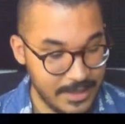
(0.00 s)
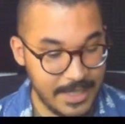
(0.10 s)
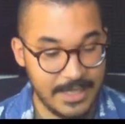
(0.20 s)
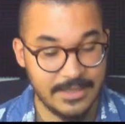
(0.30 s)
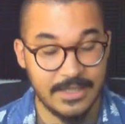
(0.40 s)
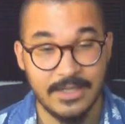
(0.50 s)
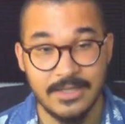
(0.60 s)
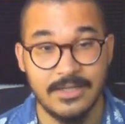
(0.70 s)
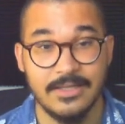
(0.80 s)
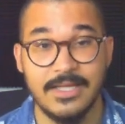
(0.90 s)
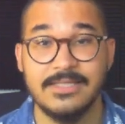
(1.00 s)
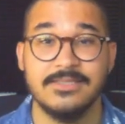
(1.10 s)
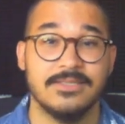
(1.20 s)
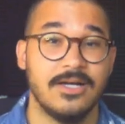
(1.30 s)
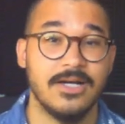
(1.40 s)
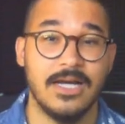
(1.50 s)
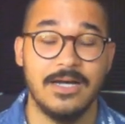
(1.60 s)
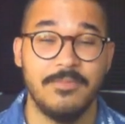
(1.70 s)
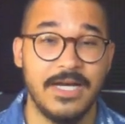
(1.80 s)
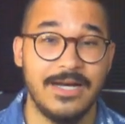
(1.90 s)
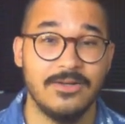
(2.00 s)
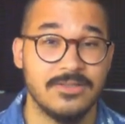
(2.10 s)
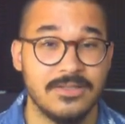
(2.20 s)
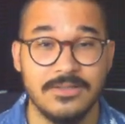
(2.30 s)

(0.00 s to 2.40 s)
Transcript: And let's talk about